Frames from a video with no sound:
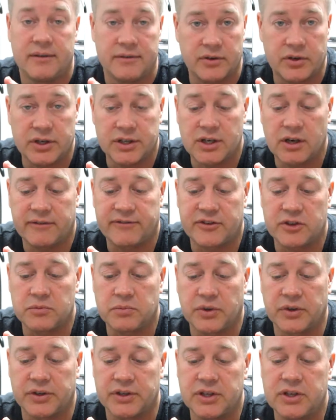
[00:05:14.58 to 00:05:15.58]
Very
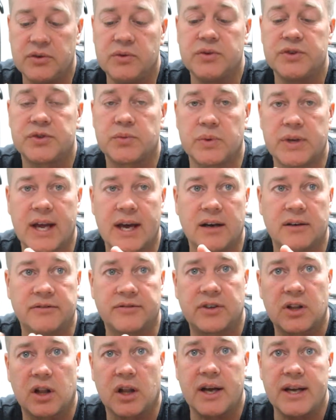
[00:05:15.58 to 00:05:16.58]
comfortable to use. We
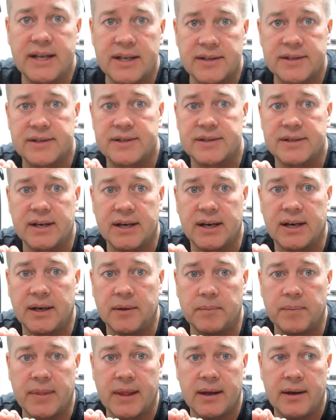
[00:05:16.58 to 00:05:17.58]
have clients
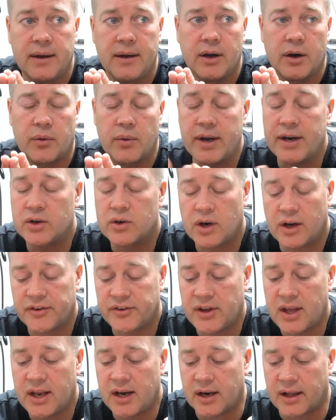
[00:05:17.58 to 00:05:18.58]
right
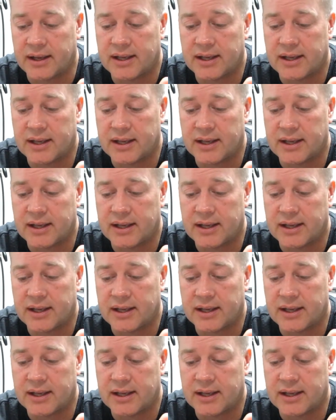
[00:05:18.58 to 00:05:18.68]
across Canada.